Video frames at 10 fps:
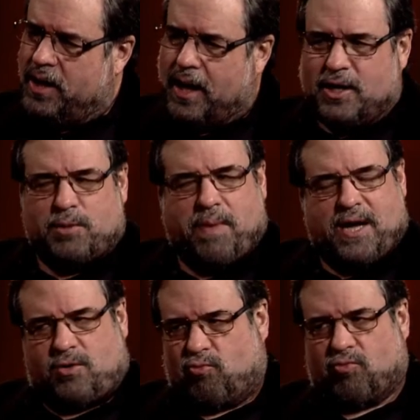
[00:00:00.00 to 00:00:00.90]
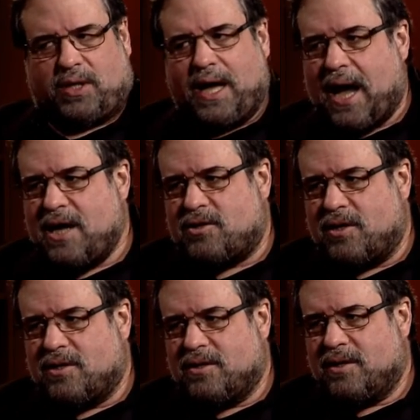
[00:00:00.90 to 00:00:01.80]
and space really hates
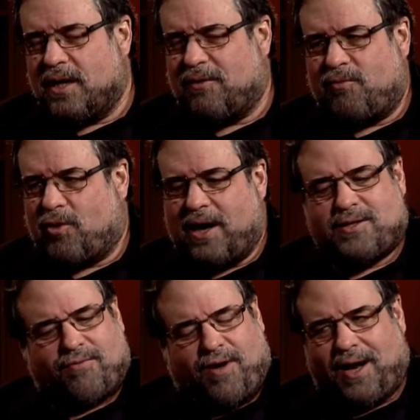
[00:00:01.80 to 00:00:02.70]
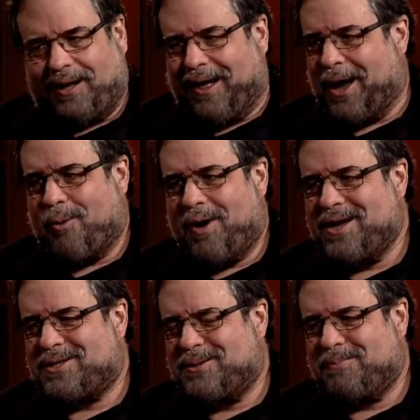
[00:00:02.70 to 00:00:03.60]
us, it tries to find a lot of
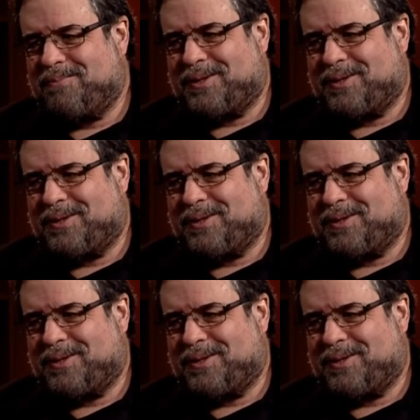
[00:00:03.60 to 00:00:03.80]
ways to